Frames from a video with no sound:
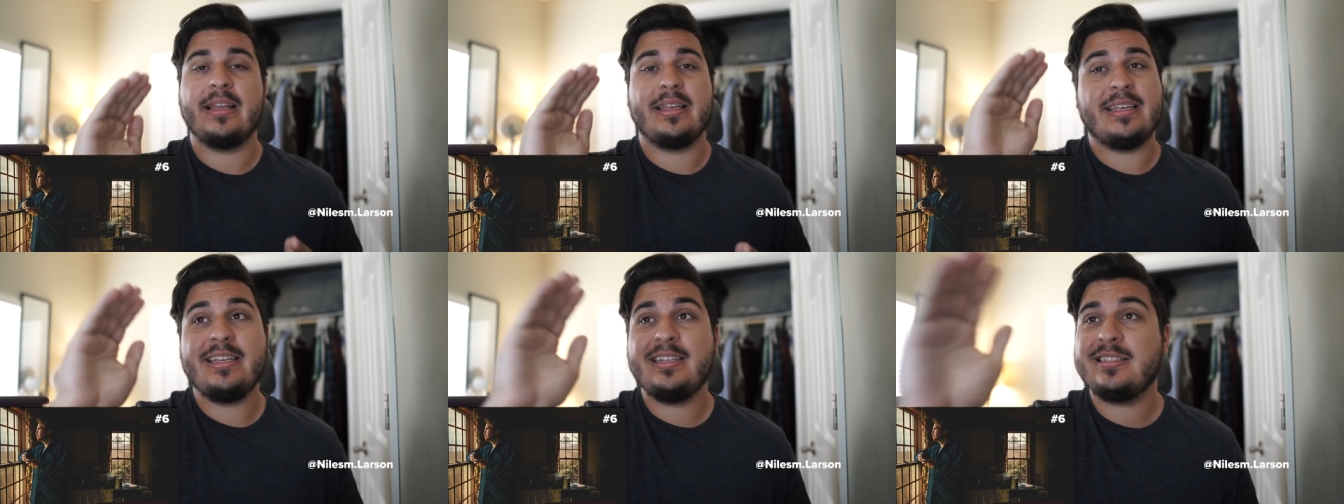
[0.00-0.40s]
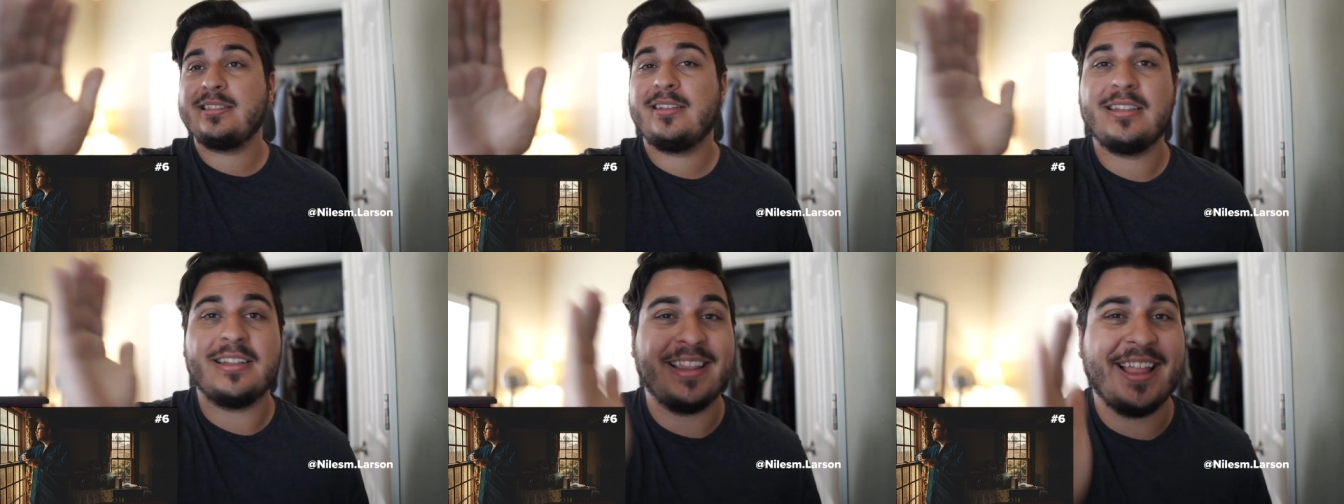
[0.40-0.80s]
He's
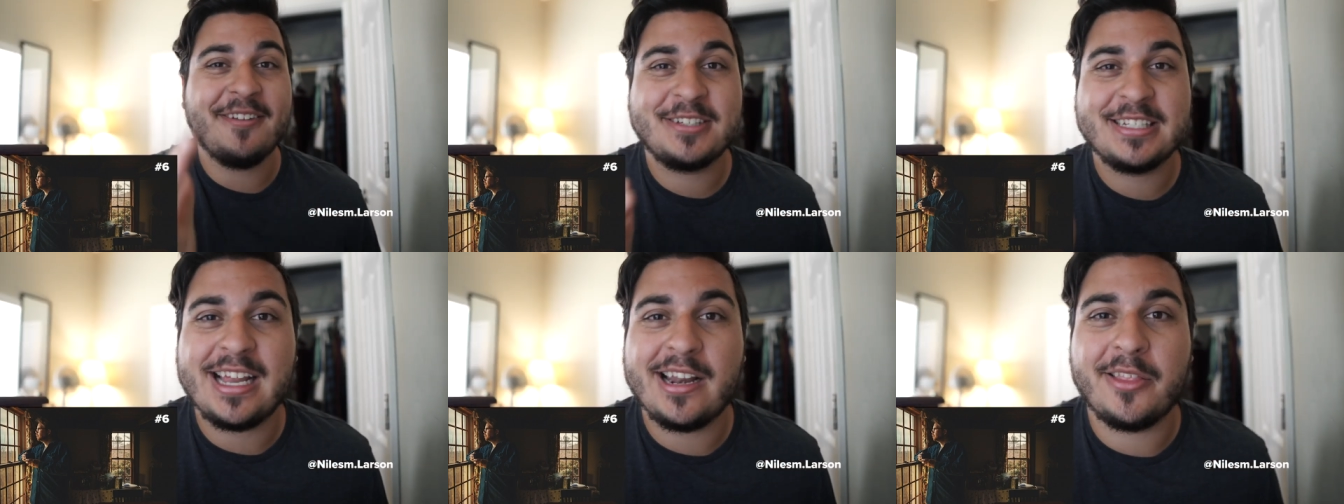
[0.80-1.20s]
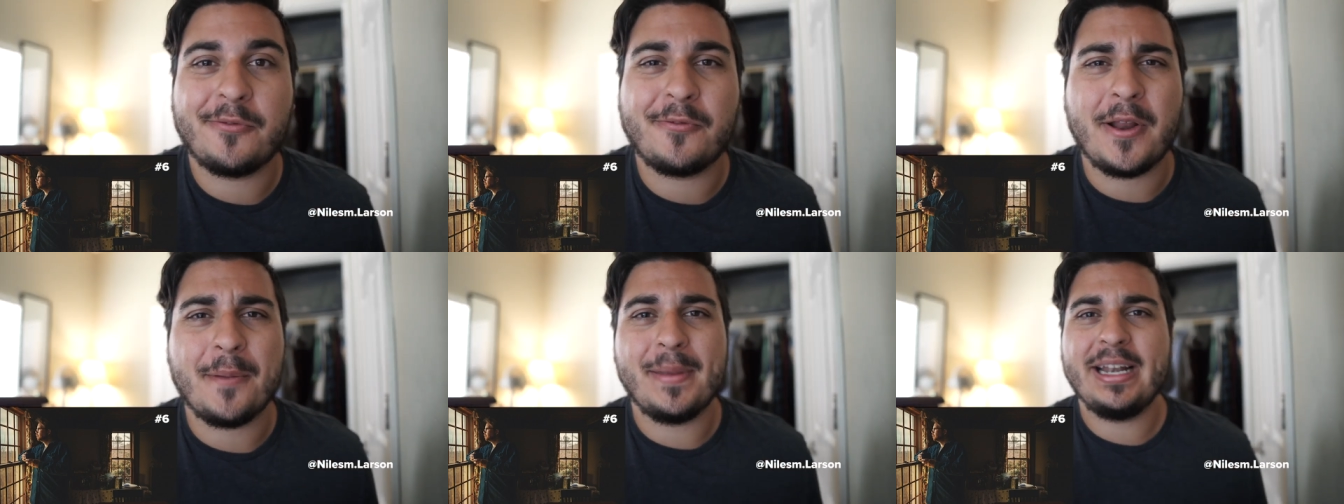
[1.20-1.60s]
on the left side of the
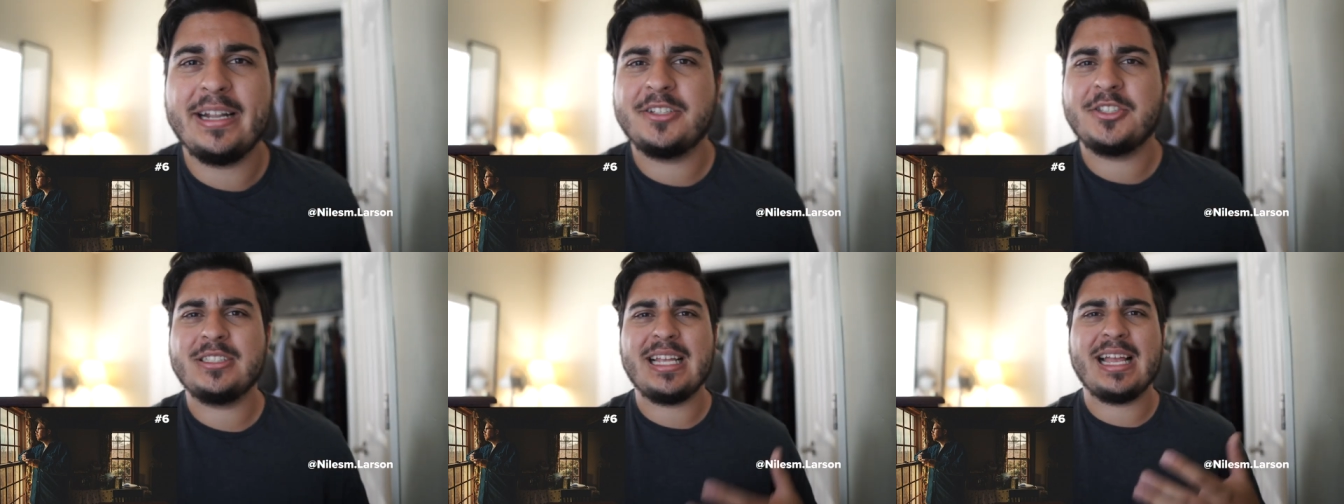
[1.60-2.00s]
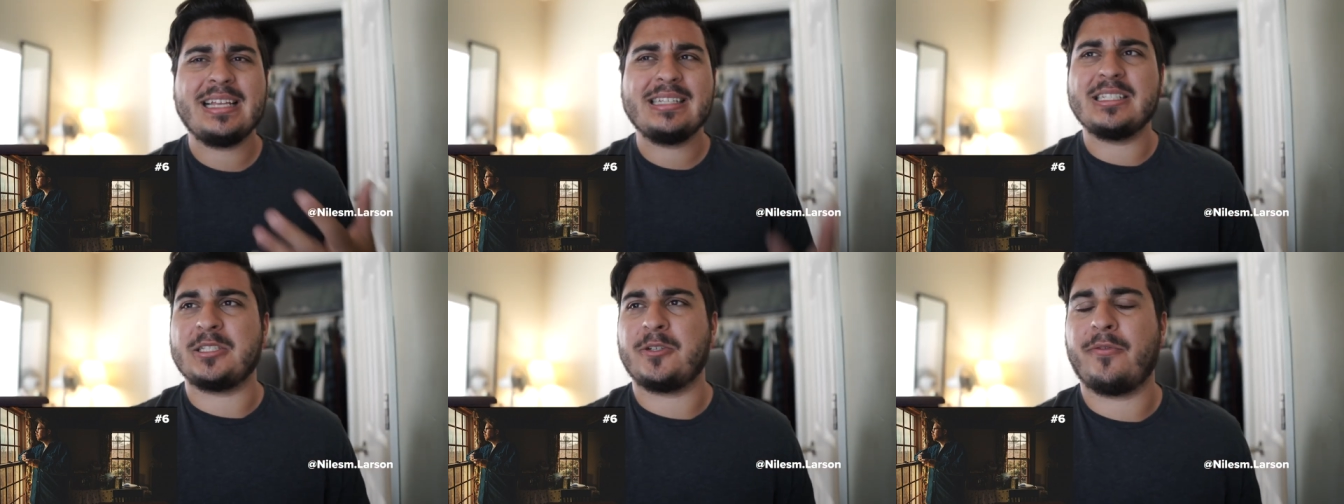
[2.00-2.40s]
frame, and it just
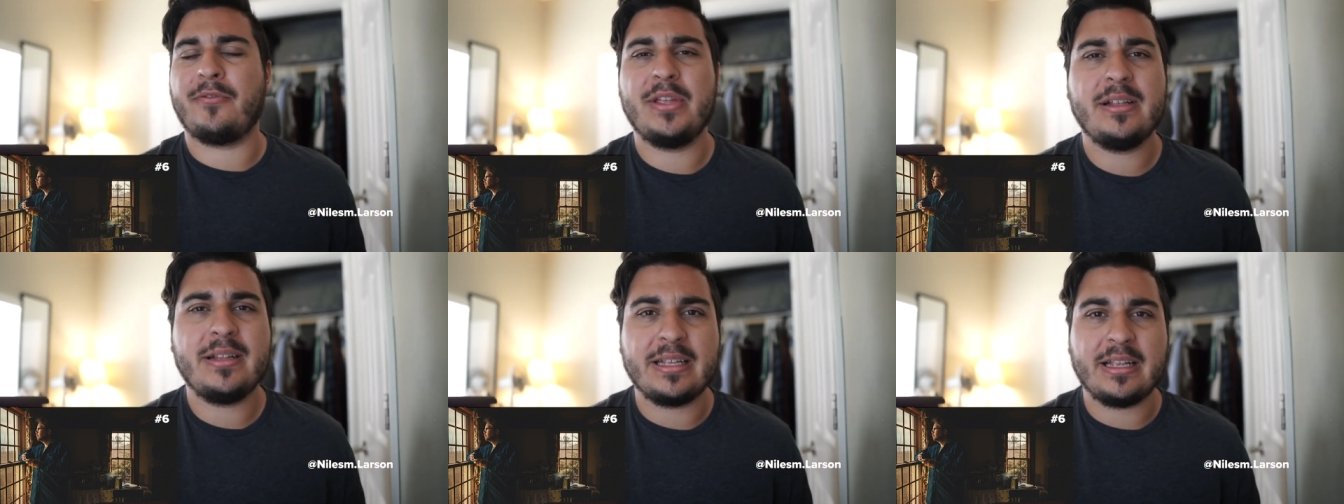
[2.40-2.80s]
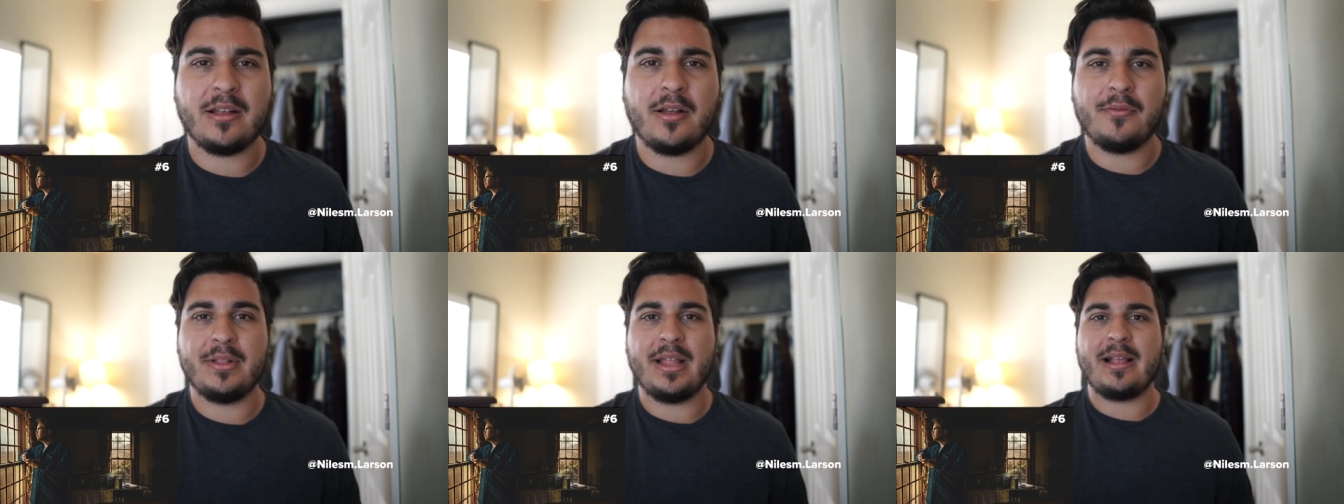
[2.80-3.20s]
has this feeling
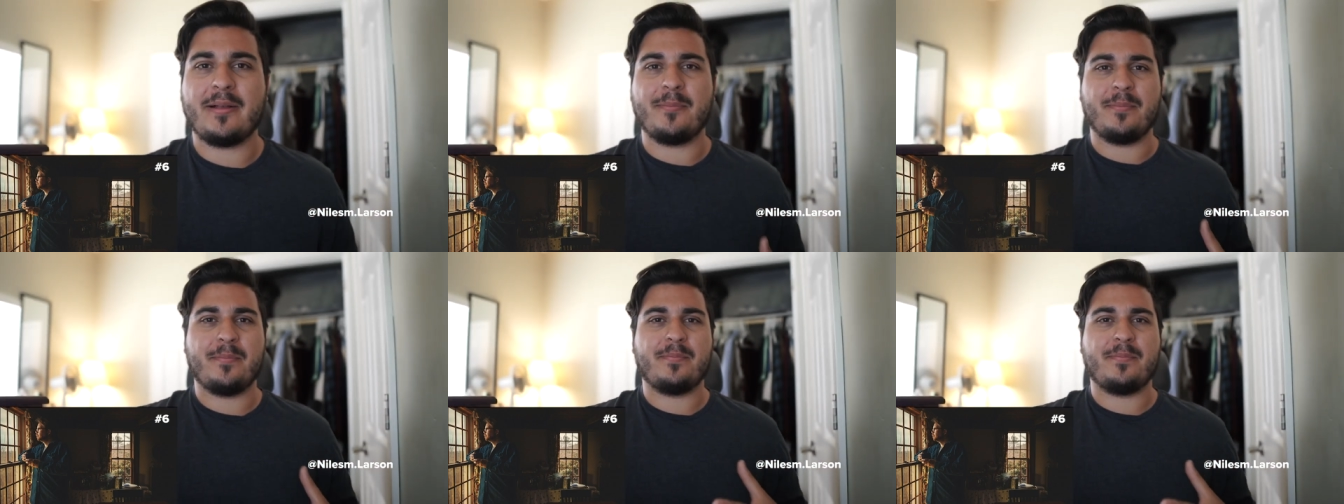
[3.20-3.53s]
of like